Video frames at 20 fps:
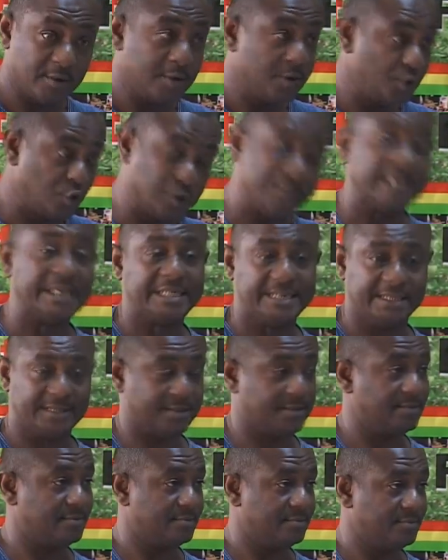utilities.
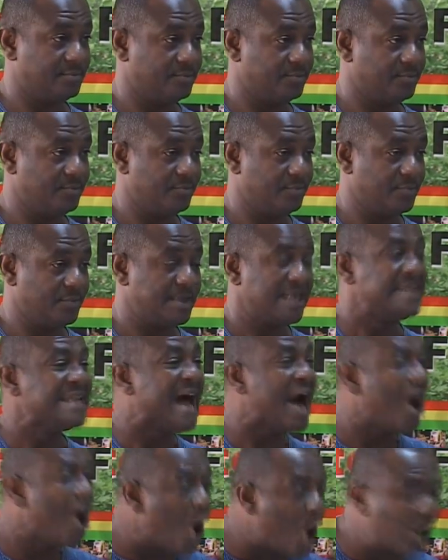
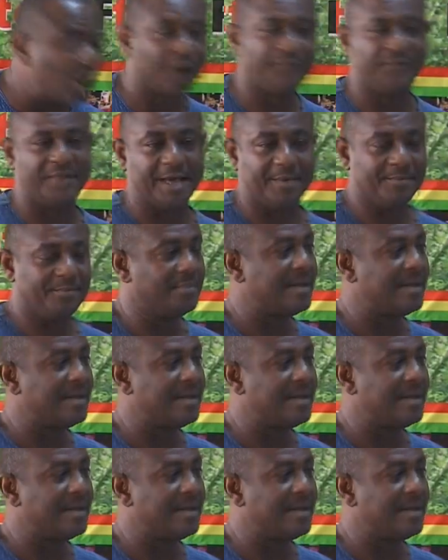Now, all of them